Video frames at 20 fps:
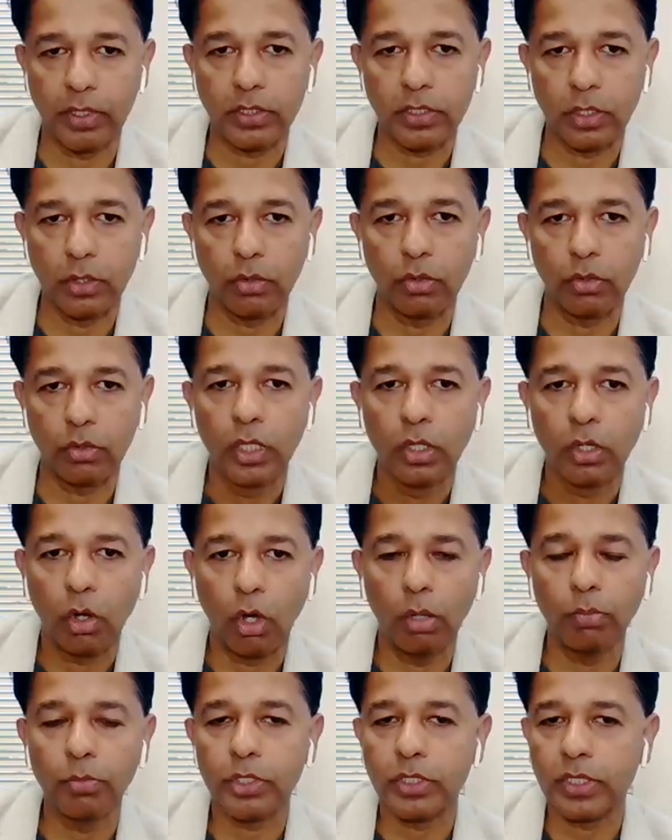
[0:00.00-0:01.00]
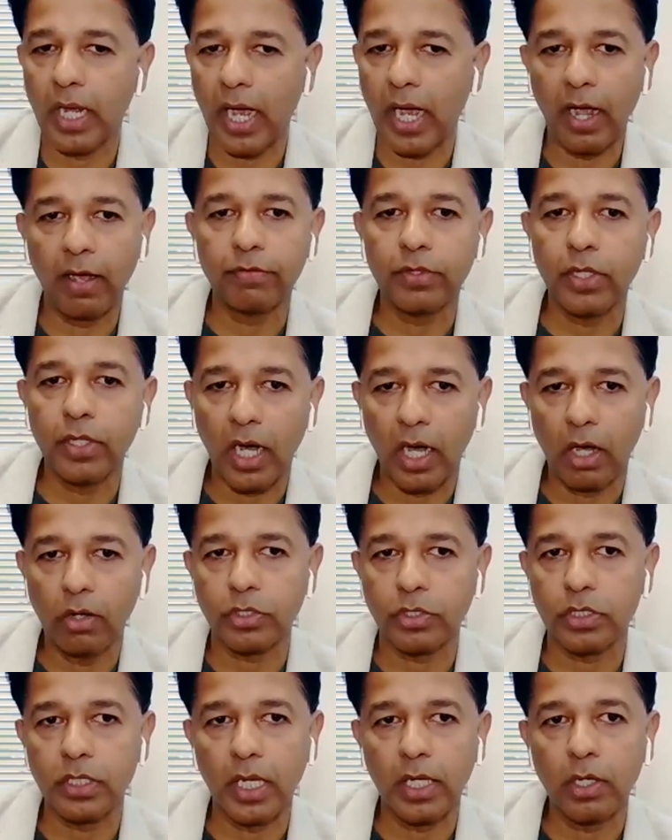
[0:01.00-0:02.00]
So almost half the
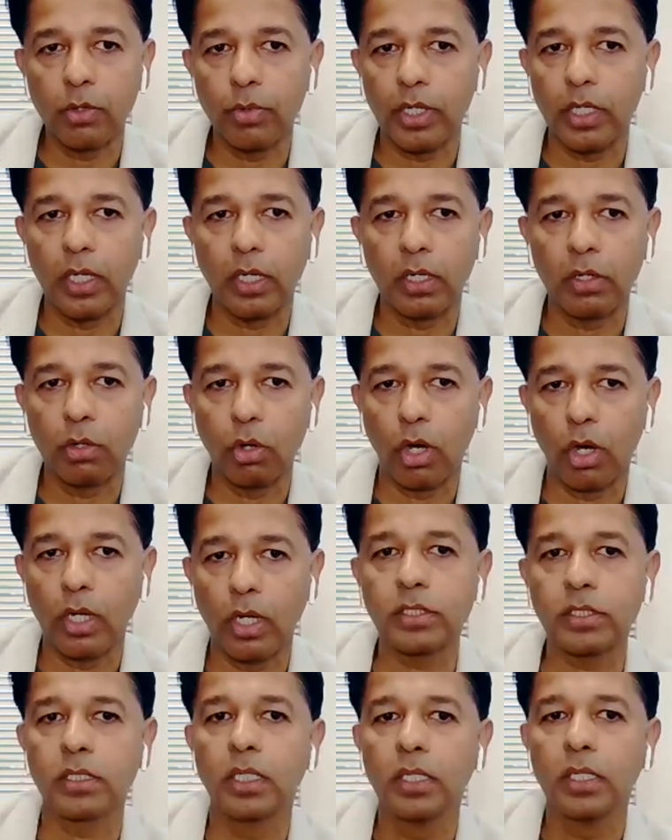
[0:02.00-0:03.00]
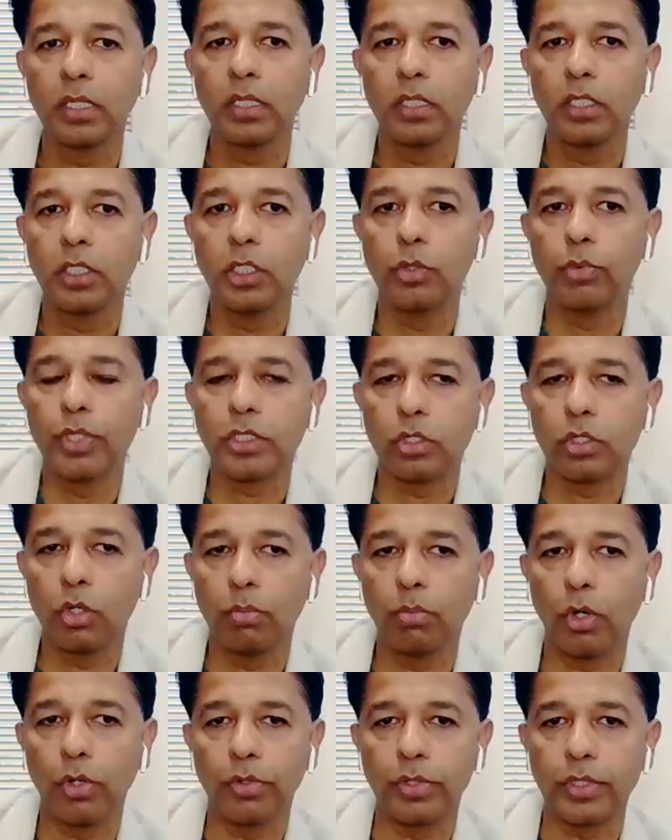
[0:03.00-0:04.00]
house is equity across US
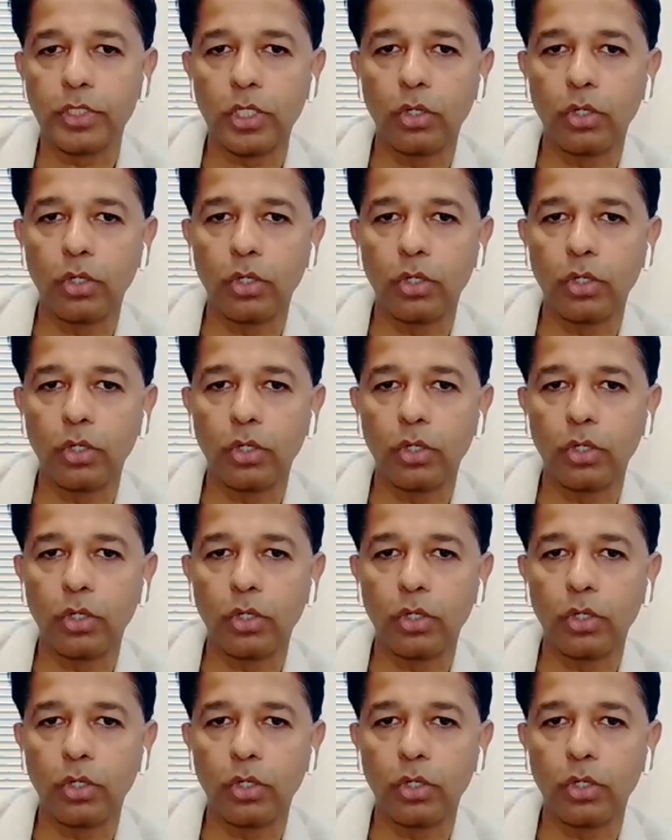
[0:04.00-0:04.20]
homeowners.